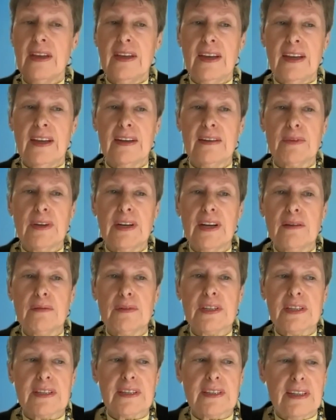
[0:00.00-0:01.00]
And when I
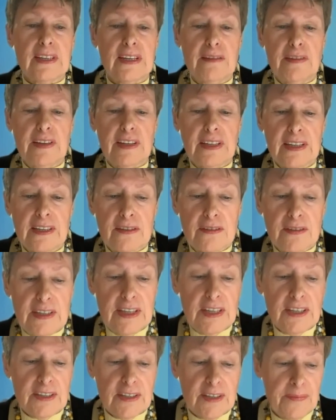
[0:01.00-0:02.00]
was living in
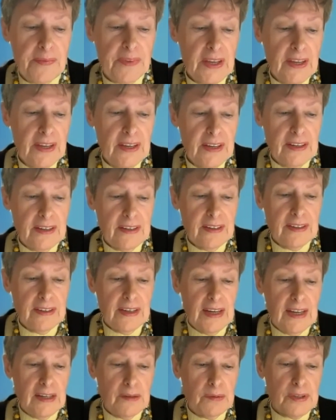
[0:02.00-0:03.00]
Indonesia,
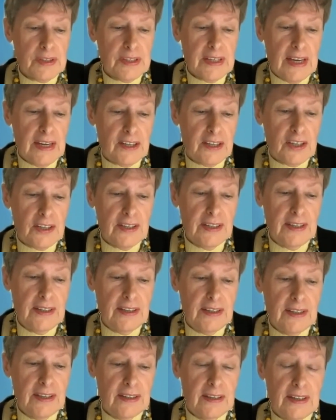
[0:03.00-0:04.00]
I was actually
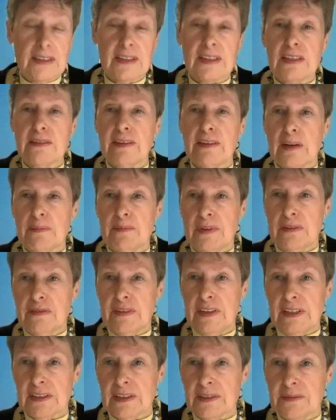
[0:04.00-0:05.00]
in the development
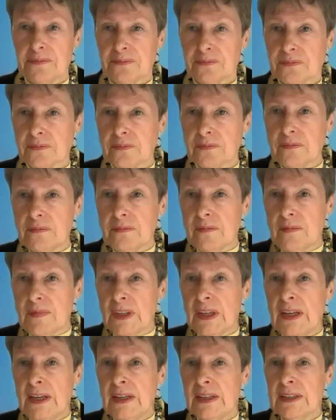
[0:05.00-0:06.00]
field.
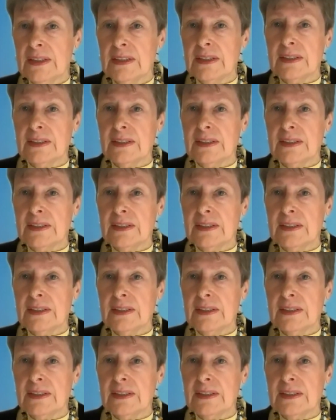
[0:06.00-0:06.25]
And